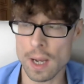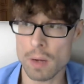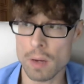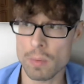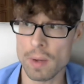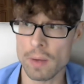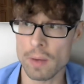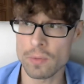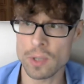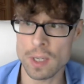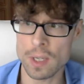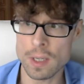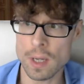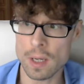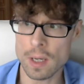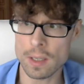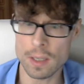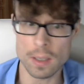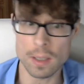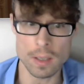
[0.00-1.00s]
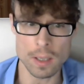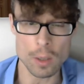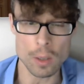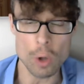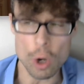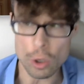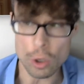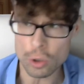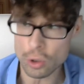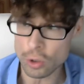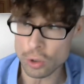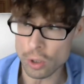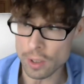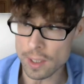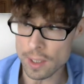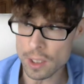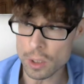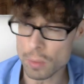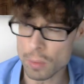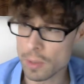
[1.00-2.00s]
We have seen that in large
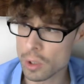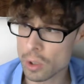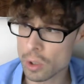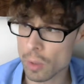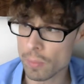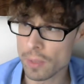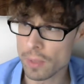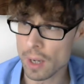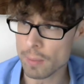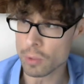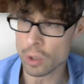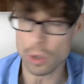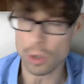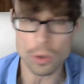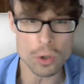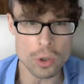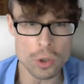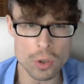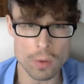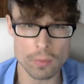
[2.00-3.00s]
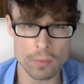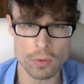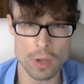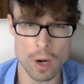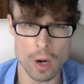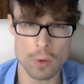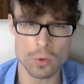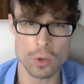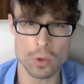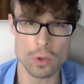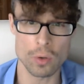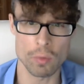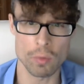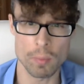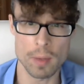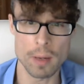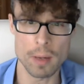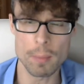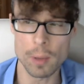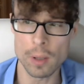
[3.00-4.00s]
studies with sometimes hundreds of thousands of
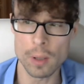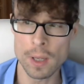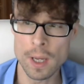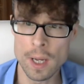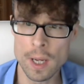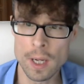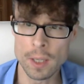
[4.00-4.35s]
people